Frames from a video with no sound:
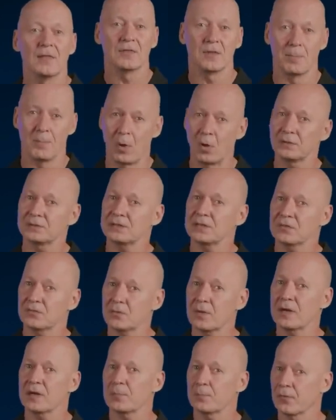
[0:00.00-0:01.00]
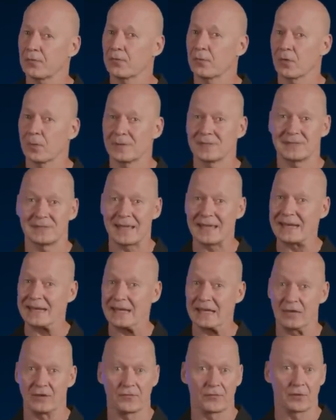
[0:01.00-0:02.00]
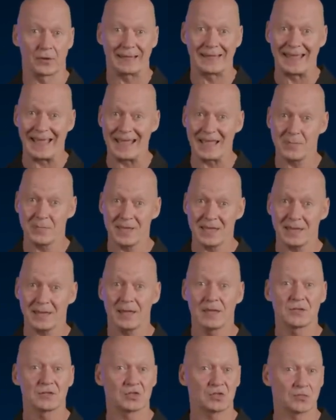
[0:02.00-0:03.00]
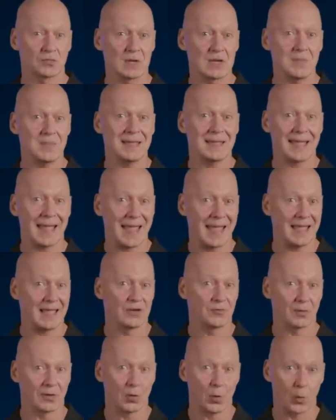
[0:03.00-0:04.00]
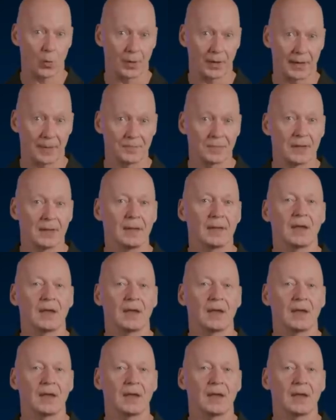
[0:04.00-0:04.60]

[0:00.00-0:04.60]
the multi-threaded performance they need for gaming, streaming, and recording,